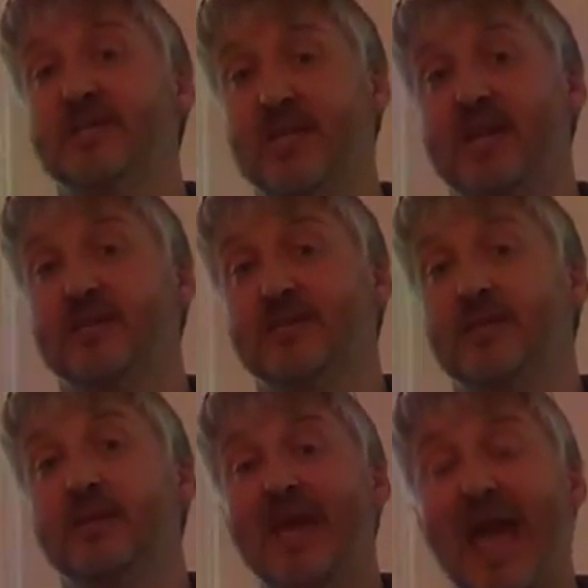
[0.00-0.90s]

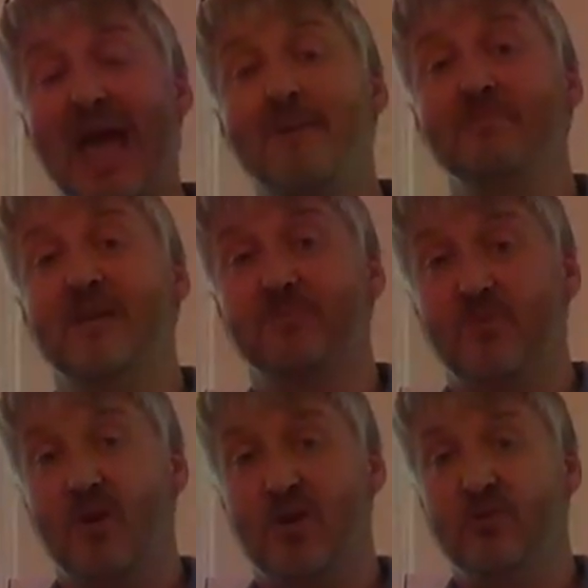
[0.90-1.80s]
sense the AMBIT
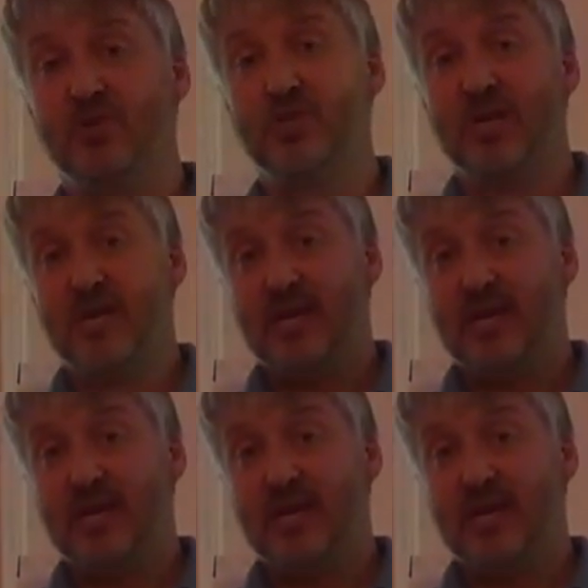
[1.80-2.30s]
approach